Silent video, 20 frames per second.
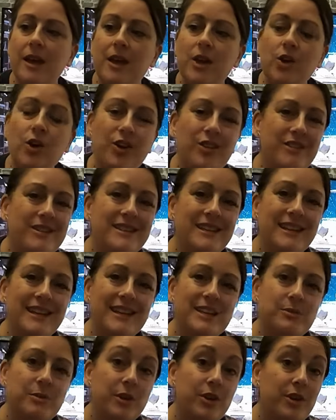Gone are the
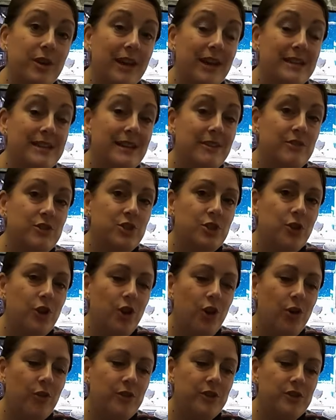days where you could get a Terry's
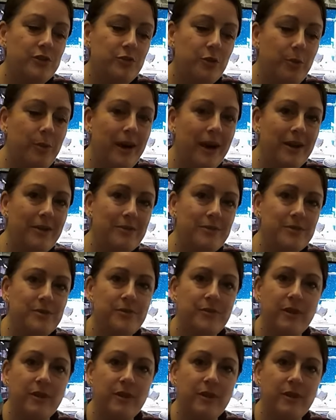chocolate orange for £1.